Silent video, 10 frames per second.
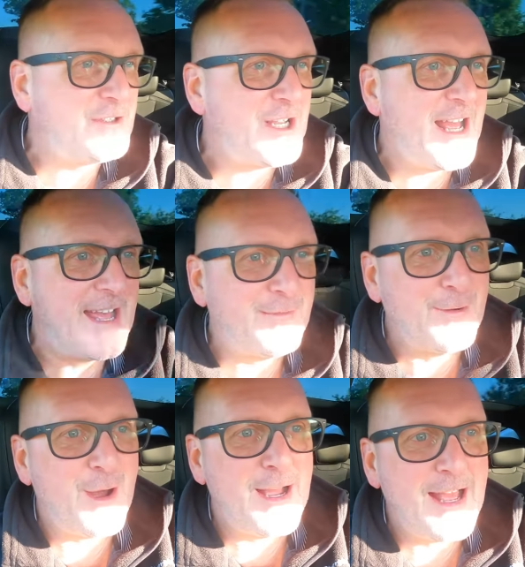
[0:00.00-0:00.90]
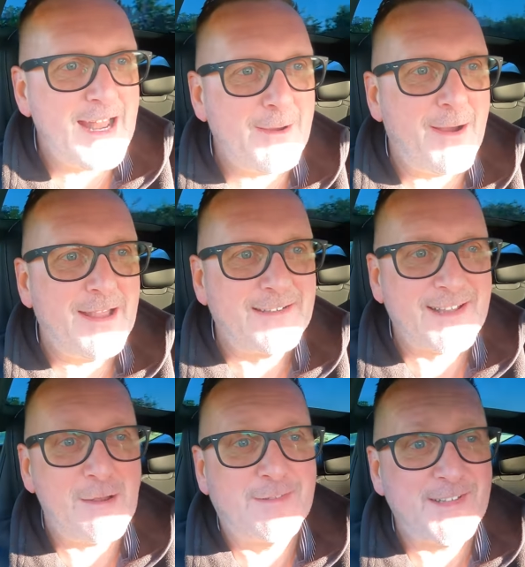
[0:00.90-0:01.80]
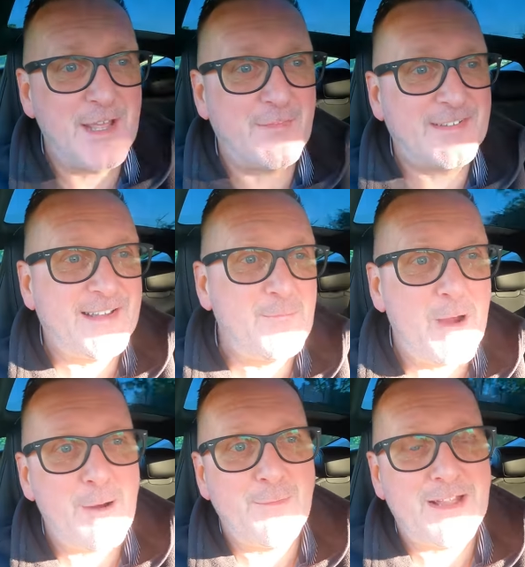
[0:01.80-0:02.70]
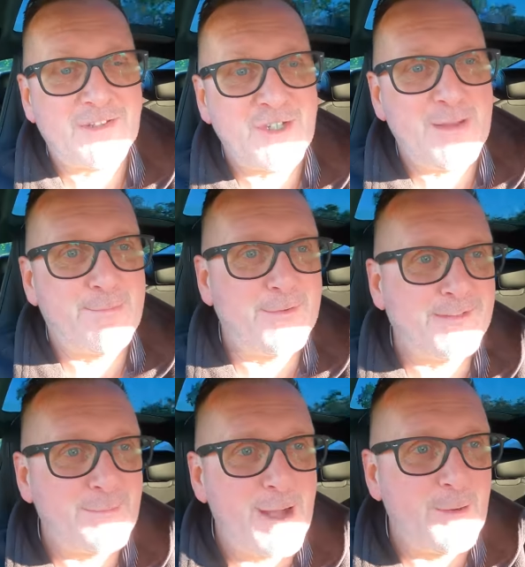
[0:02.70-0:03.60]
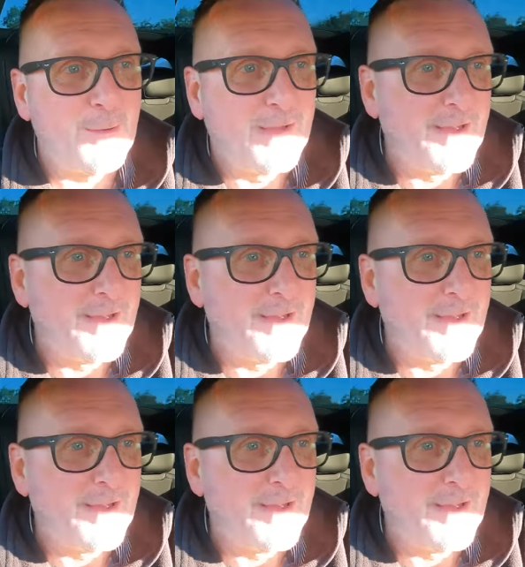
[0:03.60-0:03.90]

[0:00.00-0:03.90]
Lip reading: as yet. Right, anyway, so servicing. Well, that's cheaper as well,